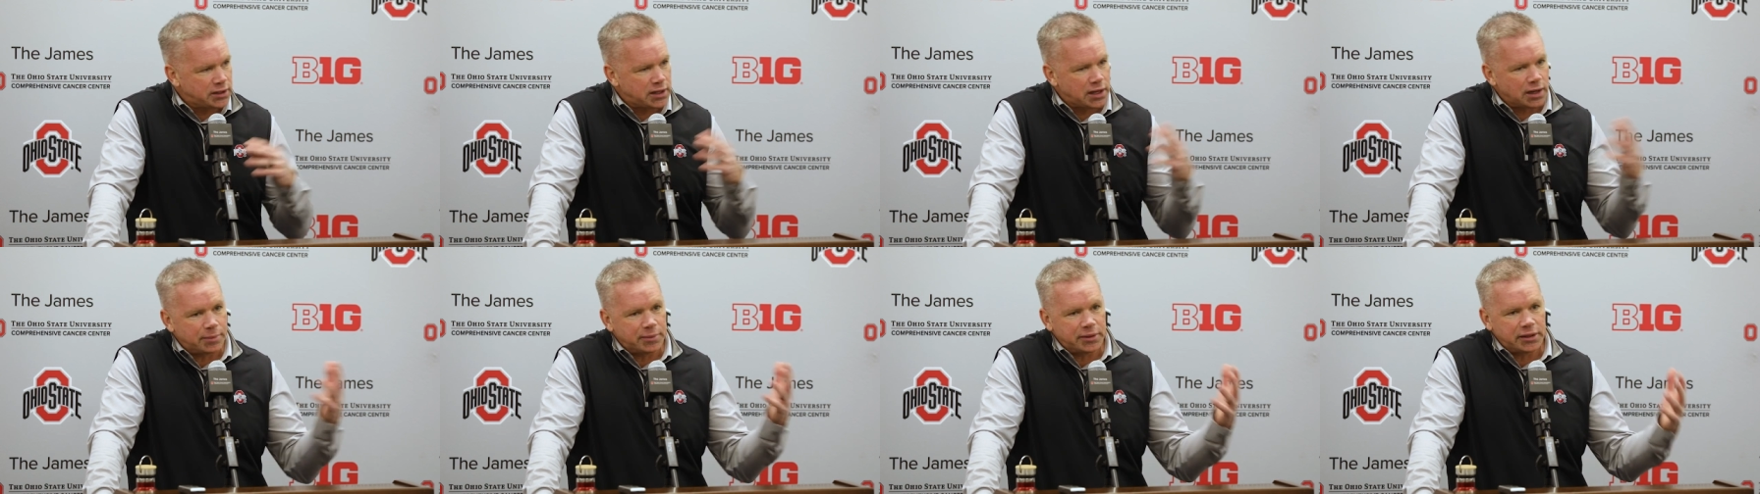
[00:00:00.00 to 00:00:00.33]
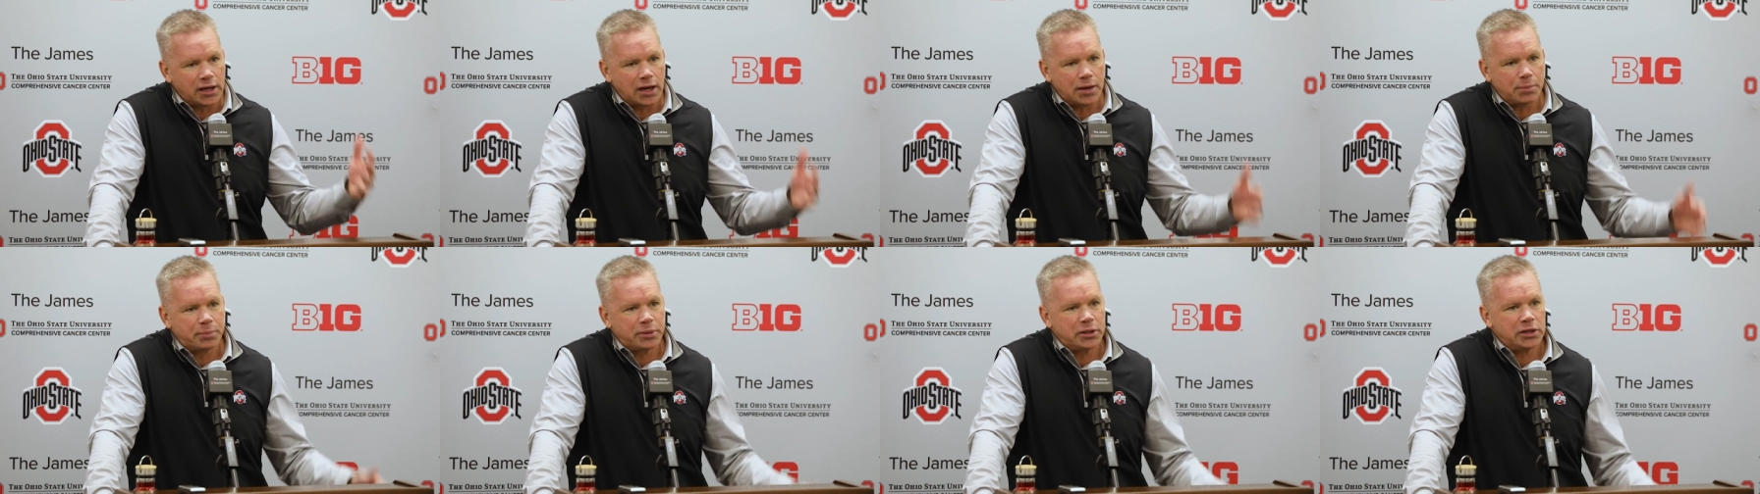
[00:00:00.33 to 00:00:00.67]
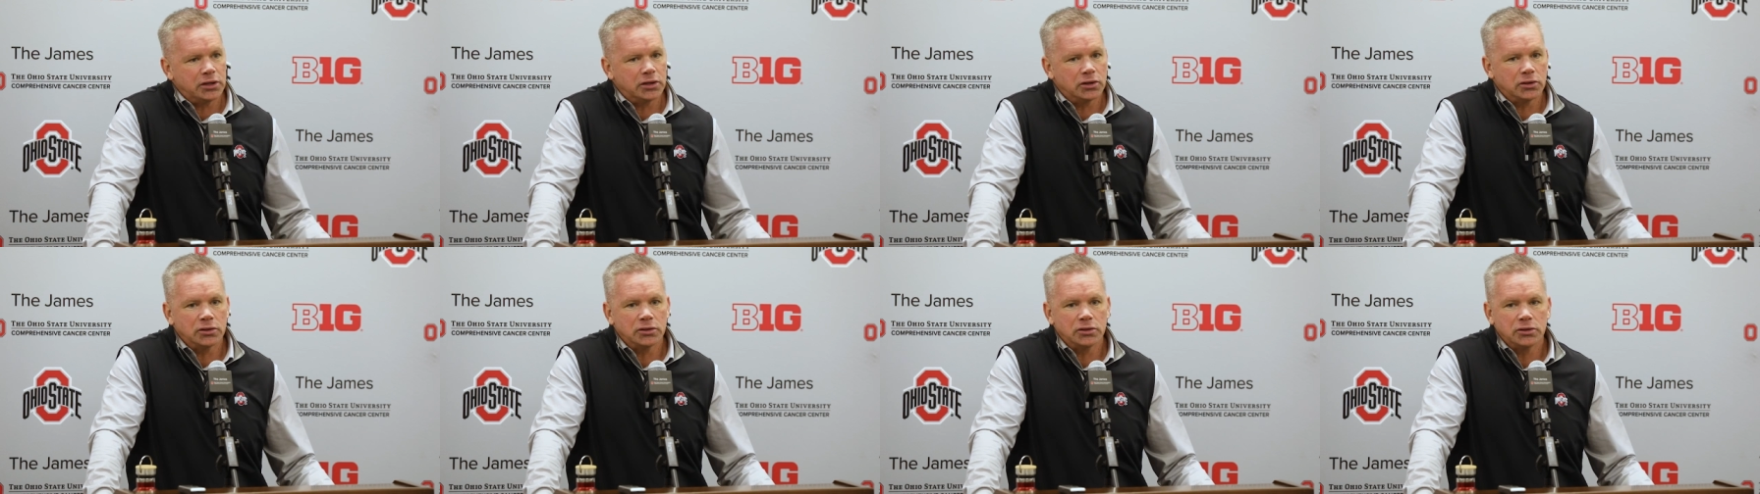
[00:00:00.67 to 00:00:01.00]
coming up
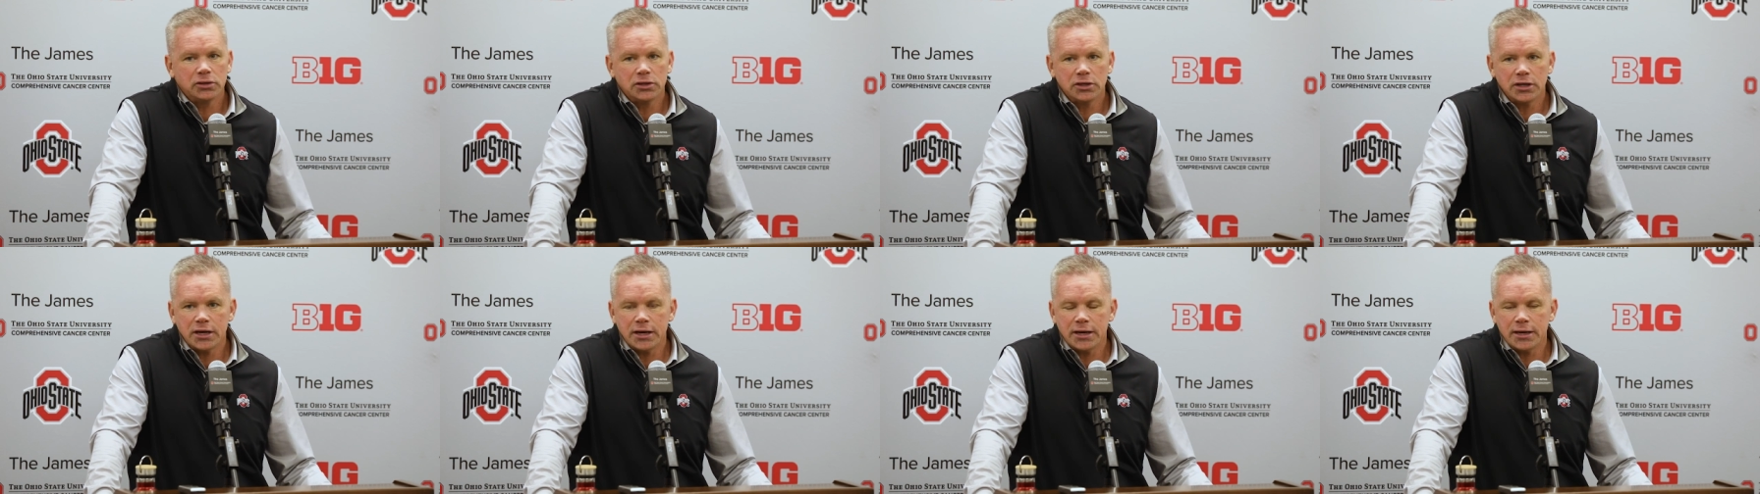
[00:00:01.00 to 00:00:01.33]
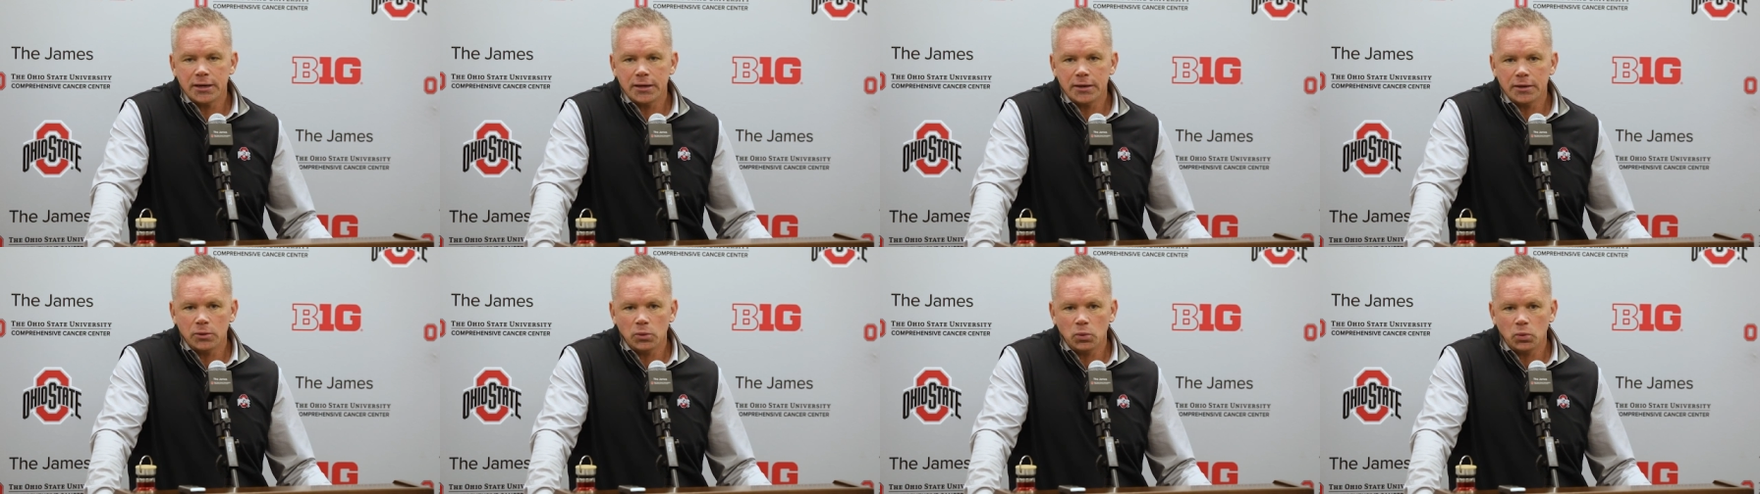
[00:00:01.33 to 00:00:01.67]
here uh,